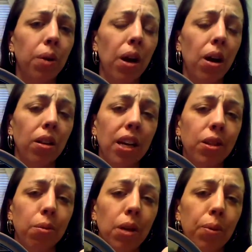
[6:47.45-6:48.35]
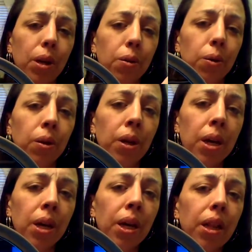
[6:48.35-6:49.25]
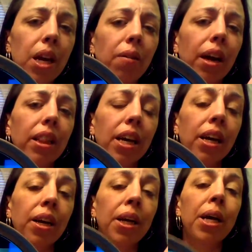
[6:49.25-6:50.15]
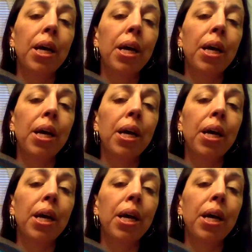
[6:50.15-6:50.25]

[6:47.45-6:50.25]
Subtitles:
Oh, that's a really pretty cool thing right there.